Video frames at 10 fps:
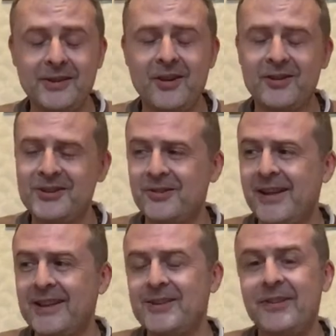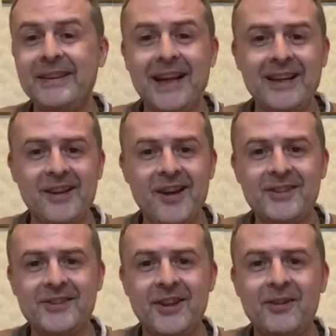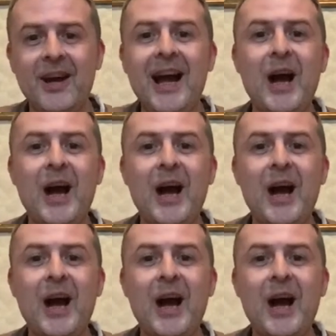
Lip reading: Erso,